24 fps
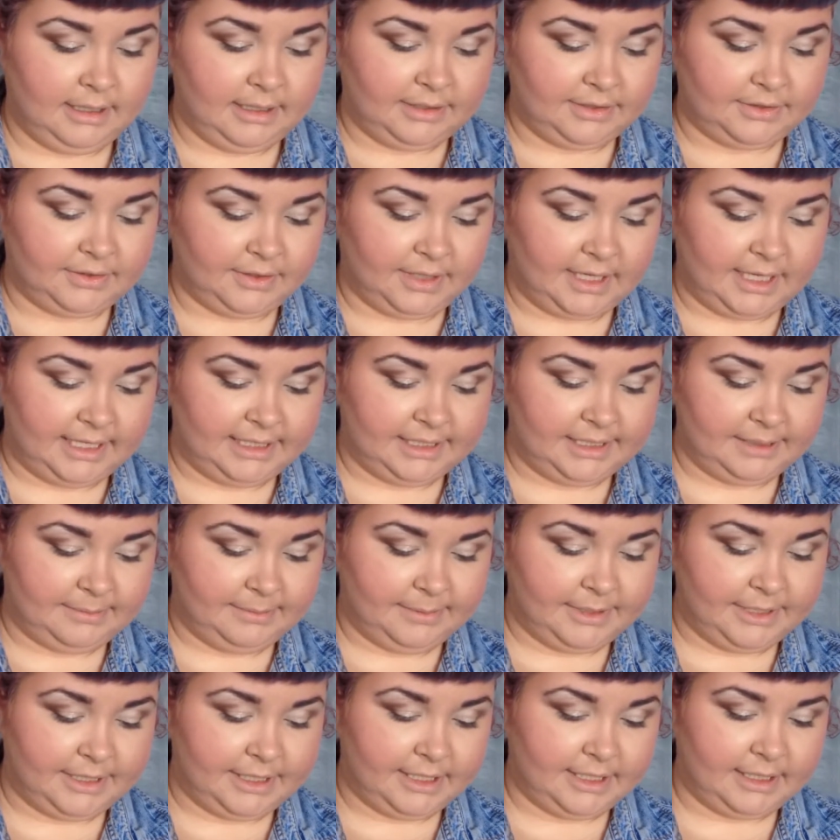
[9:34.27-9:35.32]
So I just
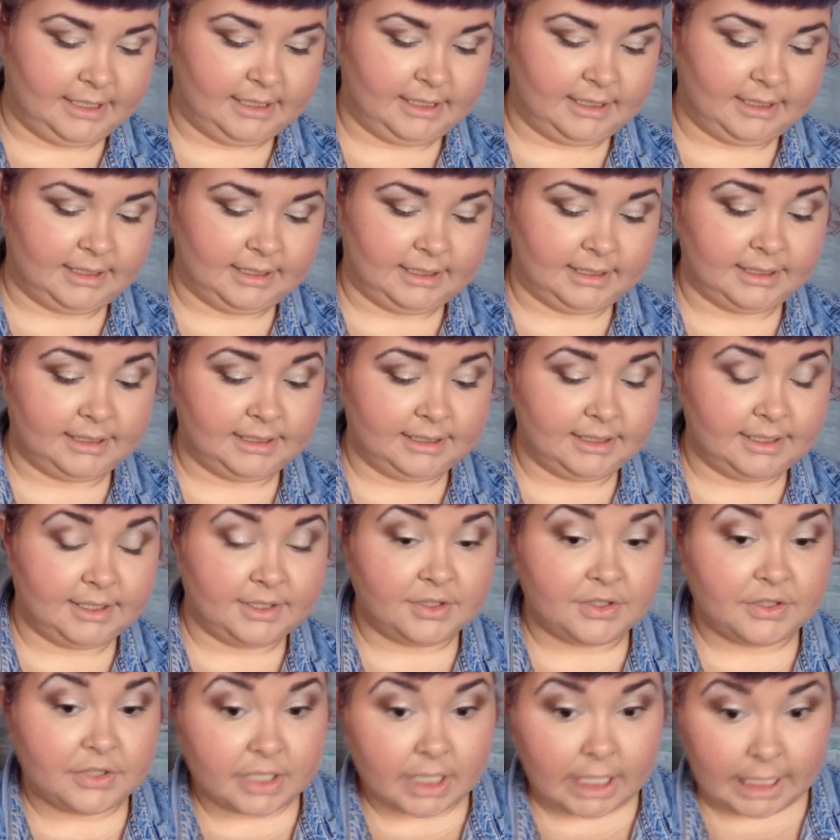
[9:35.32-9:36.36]
put it on
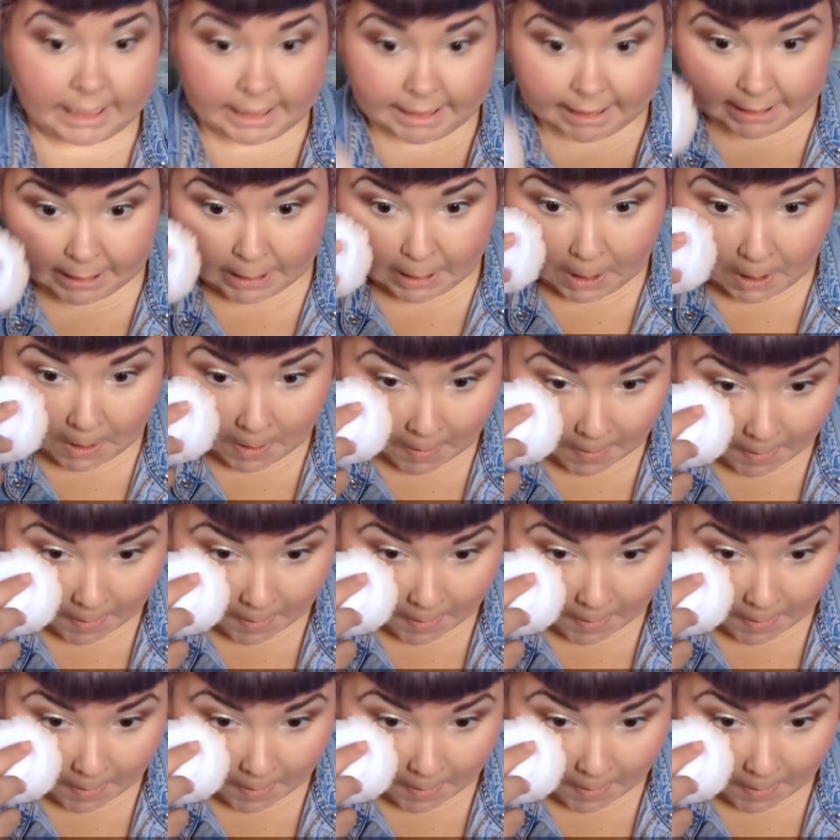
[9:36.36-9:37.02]
starting